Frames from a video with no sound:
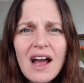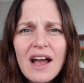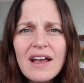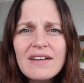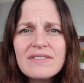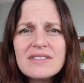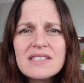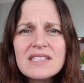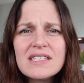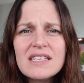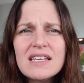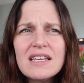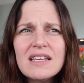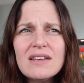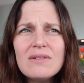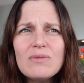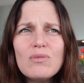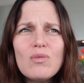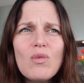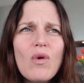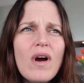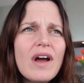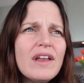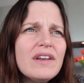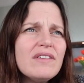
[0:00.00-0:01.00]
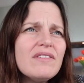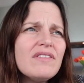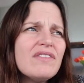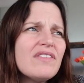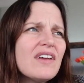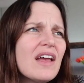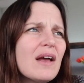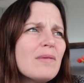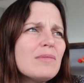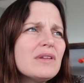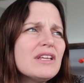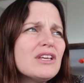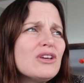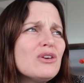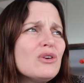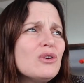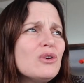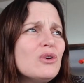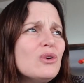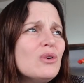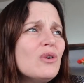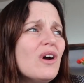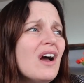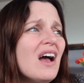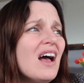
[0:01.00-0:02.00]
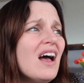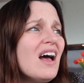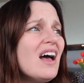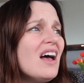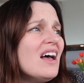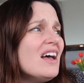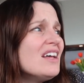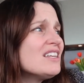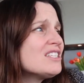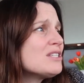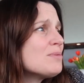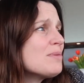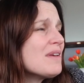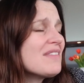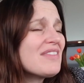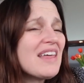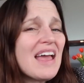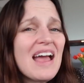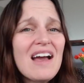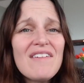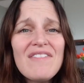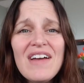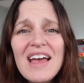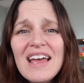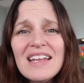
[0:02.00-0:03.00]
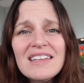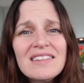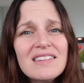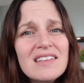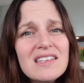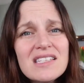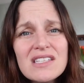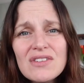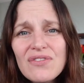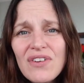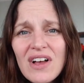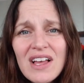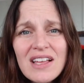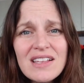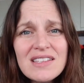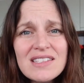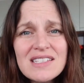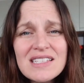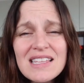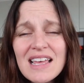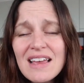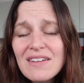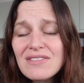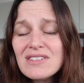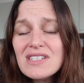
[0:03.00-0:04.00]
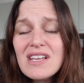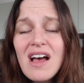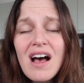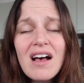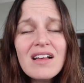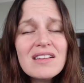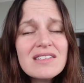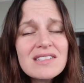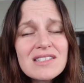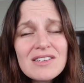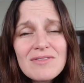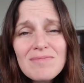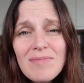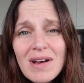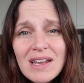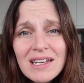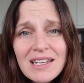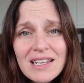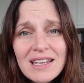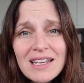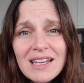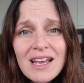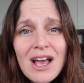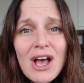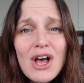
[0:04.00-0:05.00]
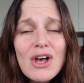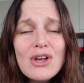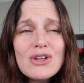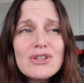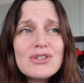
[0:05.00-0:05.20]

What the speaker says: I've seen one family who, they have endless funds. They have tons of money.